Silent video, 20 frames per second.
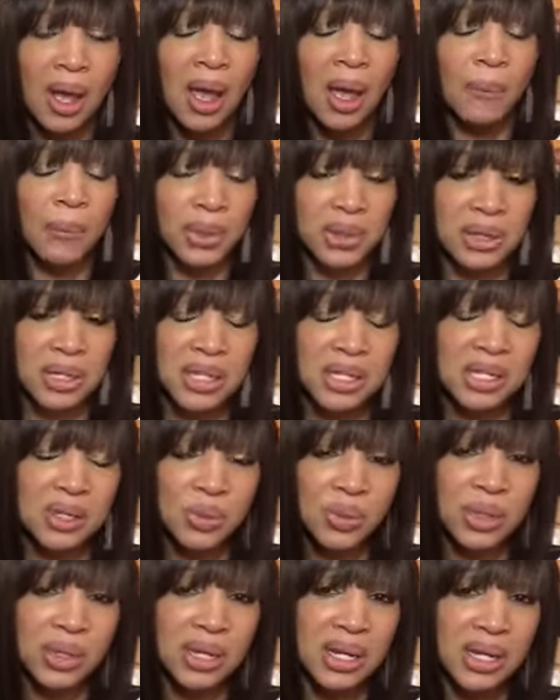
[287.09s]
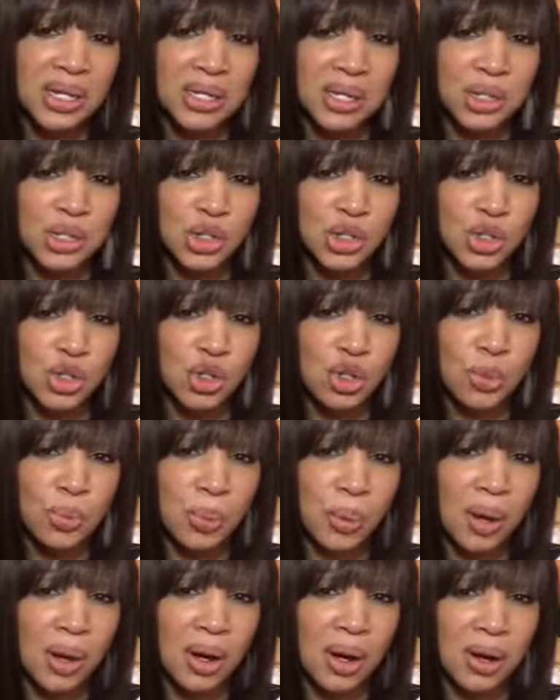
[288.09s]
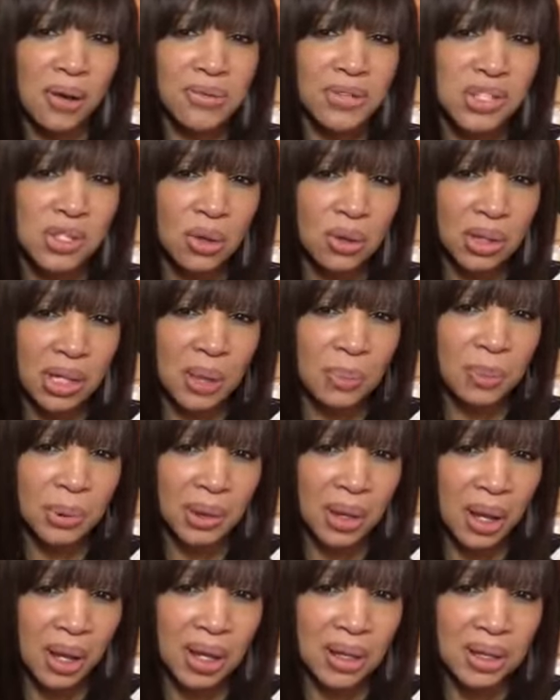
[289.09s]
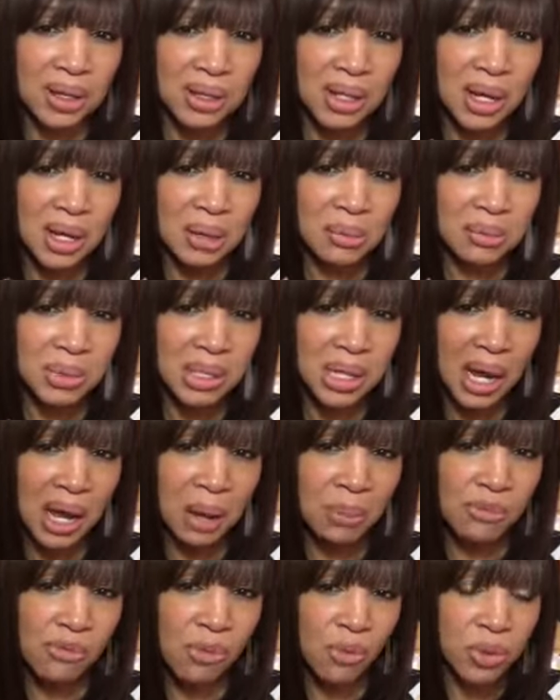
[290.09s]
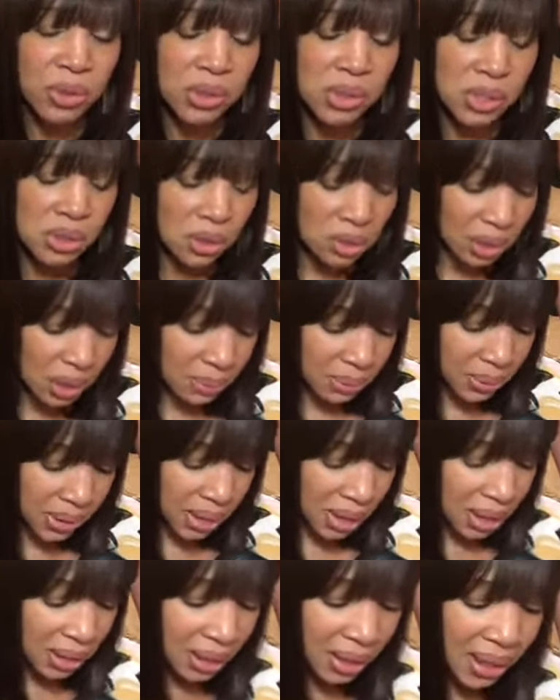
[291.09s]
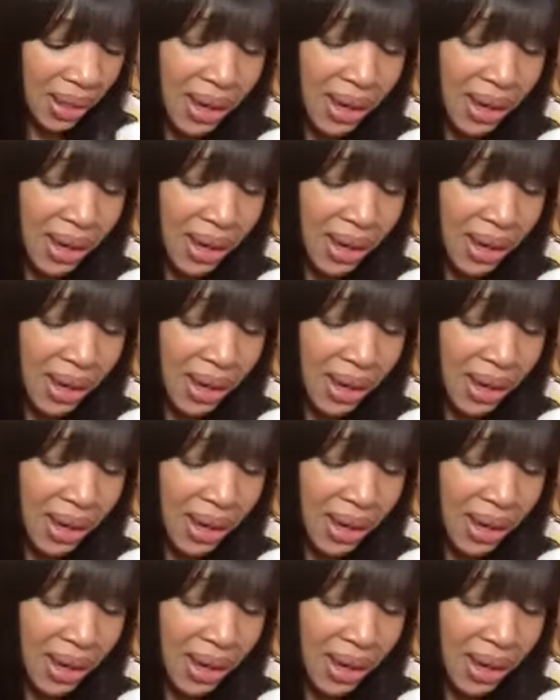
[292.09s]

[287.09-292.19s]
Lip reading: but this one is a dupe of Soleil Blanc, Tom Ford Soleil Blanc.